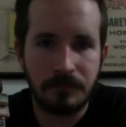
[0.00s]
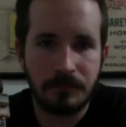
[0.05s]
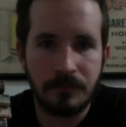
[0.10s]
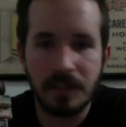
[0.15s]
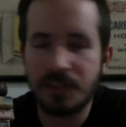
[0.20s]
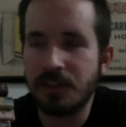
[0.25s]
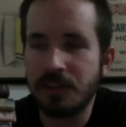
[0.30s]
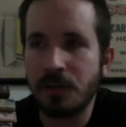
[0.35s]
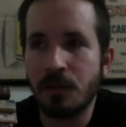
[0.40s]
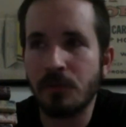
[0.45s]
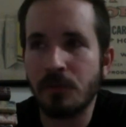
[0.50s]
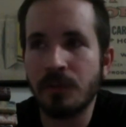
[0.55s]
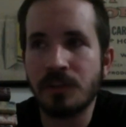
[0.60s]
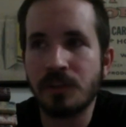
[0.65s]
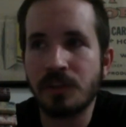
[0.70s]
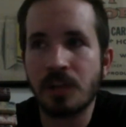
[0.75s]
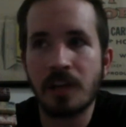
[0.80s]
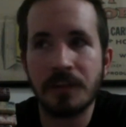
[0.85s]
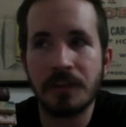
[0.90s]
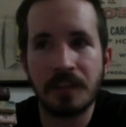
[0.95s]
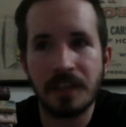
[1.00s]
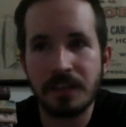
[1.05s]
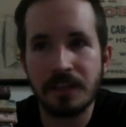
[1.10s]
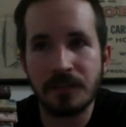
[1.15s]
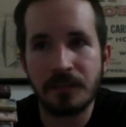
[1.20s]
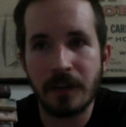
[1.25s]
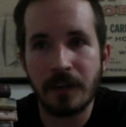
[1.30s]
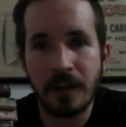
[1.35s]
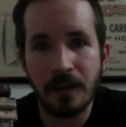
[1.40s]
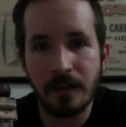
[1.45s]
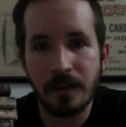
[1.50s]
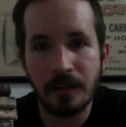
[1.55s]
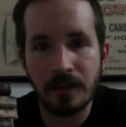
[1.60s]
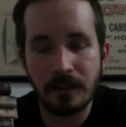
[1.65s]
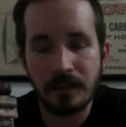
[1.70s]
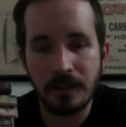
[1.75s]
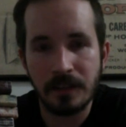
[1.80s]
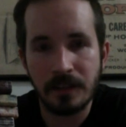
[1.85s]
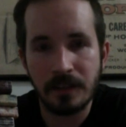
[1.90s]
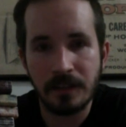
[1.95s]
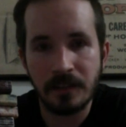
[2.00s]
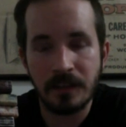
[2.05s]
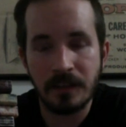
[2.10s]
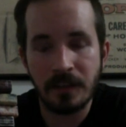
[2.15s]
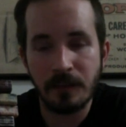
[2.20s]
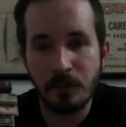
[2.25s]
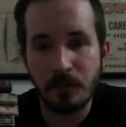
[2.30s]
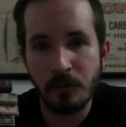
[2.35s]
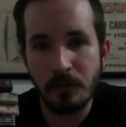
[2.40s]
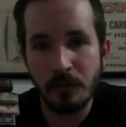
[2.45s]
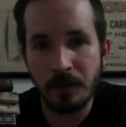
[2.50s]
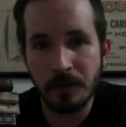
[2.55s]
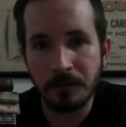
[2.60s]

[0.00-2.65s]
That's the only shot that gets fired in the entire movie.